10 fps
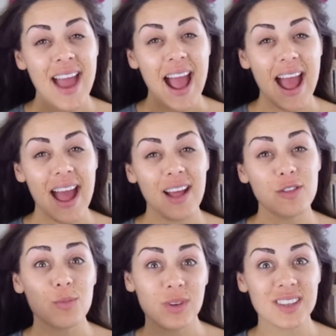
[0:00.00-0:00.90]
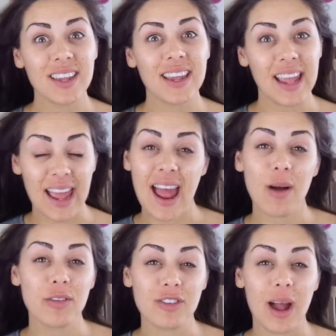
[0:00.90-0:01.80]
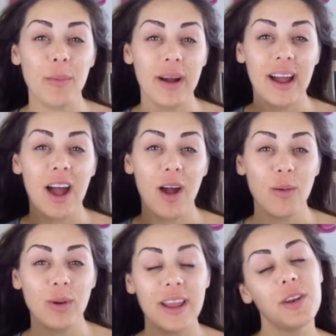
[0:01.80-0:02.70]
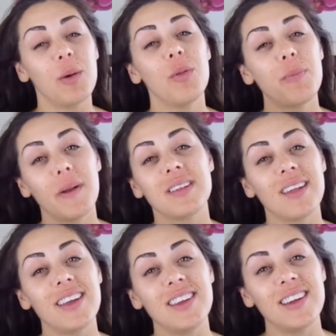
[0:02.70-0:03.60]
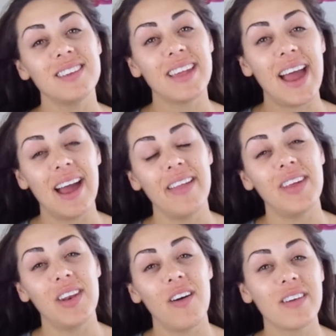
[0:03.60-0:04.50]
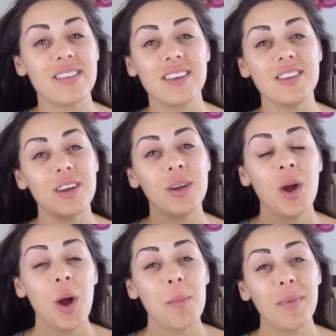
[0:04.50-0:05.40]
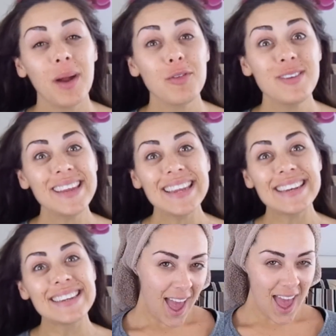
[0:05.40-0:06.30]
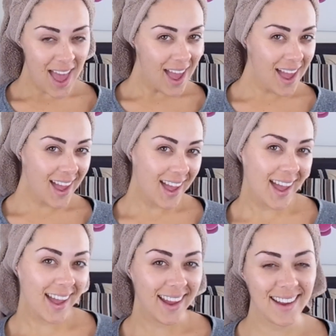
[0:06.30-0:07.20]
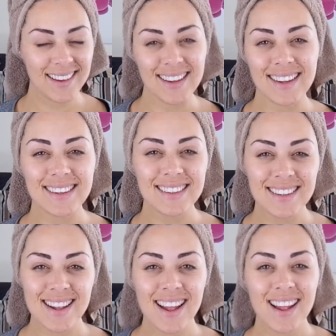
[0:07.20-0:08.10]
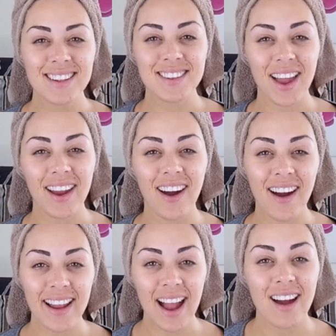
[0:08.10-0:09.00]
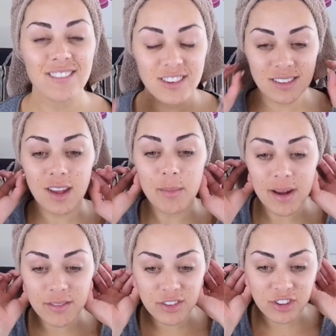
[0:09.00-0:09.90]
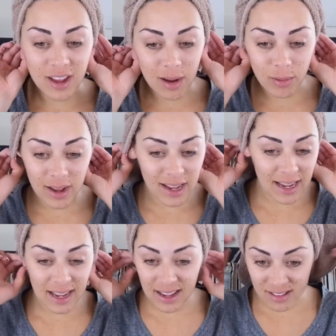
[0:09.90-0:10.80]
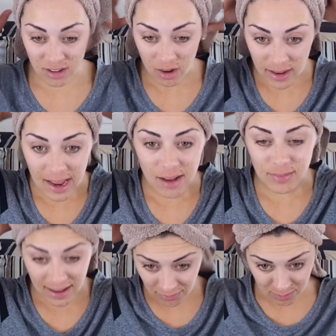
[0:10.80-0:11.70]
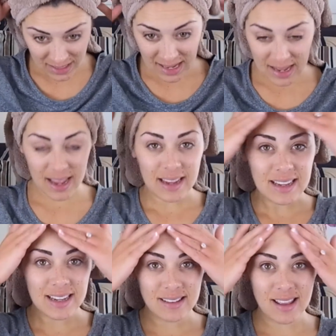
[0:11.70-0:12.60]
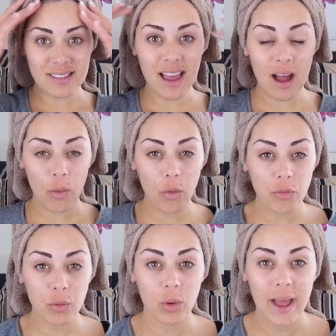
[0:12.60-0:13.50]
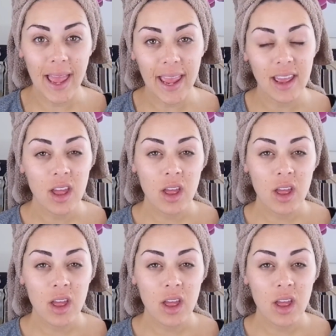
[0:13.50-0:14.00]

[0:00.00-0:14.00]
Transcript: And once I get out the shower, I will let you know all the products that I use and then I'll continue my routine. Hey! So I have just come out of the shower and I have left my hair in a towel for a